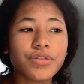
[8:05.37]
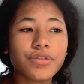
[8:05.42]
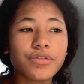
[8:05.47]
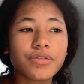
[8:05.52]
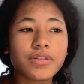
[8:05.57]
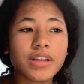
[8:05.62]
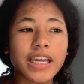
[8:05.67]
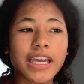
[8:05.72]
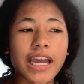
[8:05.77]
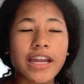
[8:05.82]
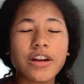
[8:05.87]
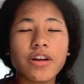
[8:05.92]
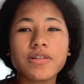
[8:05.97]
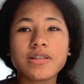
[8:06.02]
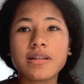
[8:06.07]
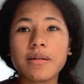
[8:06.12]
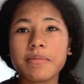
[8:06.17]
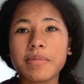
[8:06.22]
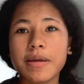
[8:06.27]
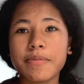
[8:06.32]
Like, I know
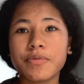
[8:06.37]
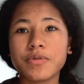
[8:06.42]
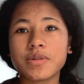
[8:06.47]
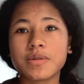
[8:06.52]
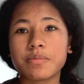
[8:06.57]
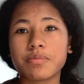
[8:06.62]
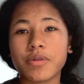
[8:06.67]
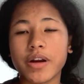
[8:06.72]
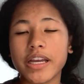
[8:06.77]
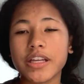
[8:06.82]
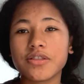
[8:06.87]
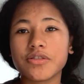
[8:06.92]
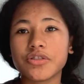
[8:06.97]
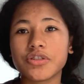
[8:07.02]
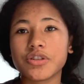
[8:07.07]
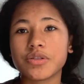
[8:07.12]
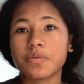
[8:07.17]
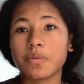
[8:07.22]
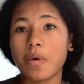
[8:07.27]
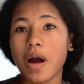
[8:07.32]
some people's brains are
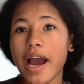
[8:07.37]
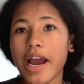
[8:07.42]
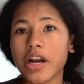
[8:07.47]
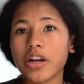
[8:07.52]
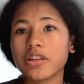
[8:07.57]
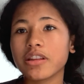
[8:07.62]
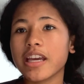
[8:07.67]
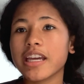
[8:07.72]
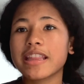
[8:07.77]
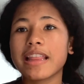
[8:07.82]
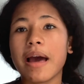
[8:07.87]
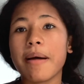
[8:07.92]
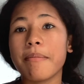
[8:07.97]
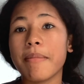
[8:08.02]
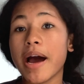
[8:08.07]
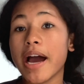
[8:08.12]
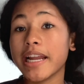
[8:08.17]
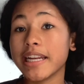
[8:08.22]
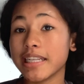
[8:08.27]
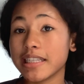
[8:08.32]
just wired like that.
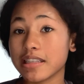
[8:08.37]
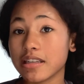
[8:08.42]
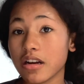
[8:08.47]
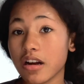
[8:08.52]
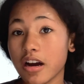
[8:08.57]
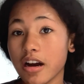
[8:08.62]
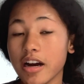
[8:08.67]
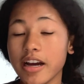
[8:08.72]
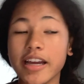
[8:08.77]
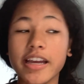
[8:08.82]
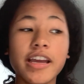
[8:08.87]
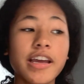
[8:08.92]
Mine is not.